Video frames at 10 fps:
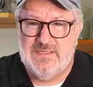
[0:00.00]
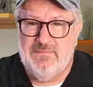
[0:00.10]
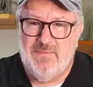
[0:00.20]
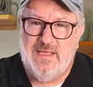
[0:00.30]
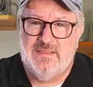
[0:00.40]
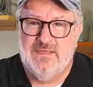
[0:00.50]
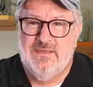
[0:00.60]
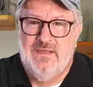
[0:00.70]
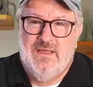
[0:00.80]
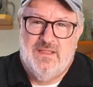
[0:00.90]
They make
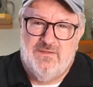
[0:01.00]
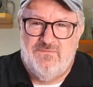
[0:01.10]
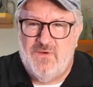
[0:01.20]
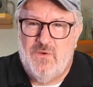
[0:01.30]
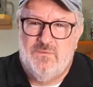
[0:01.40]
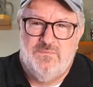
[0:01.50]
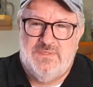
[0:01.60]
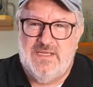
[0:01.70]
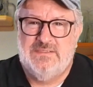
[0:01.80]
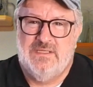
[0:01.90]
the foam
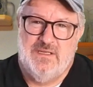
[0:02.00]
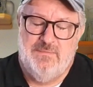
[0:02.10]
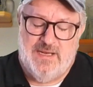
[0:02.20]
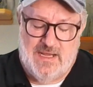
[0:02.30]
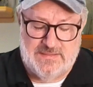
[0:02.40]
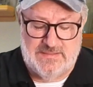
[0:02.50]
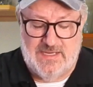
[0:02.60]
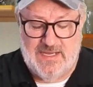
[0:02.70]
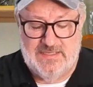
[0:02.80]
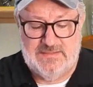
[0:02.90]
taste a little bit
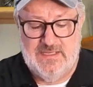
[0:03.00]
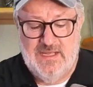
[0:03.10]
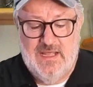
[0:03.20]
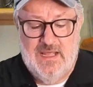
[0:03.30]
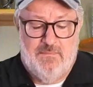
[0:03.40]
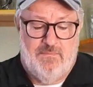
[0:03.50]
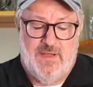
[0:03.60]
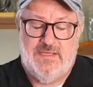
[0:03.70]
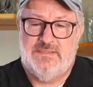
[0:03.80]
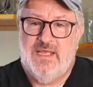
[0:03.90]
oxidized,
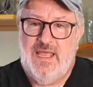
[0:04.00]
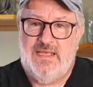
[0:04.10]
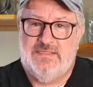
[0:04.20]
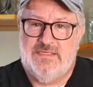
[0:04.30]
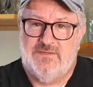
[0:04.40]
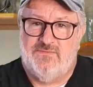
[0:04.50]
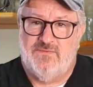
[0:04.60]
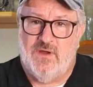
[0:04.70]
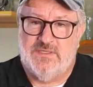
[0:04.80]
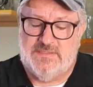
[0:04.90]
but it's hazy, it's
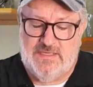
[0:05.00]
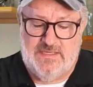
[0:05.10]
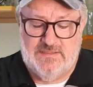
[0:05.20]
frosty.